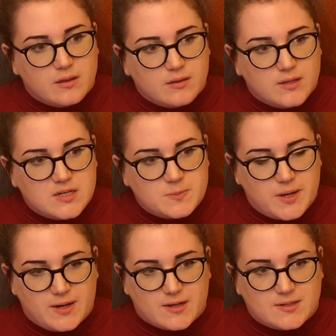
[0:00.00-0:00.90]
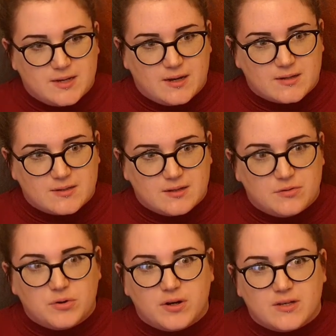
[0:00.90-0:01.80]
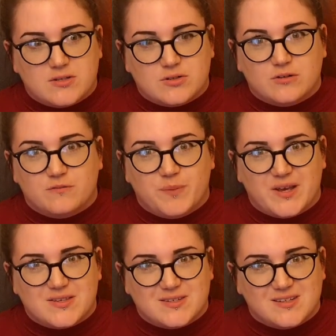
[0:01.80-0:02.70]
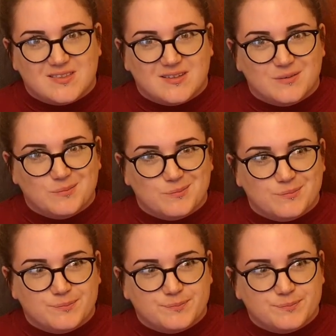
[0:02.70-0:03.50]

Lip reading: these panic attacks, I thought I'd sort of bested them.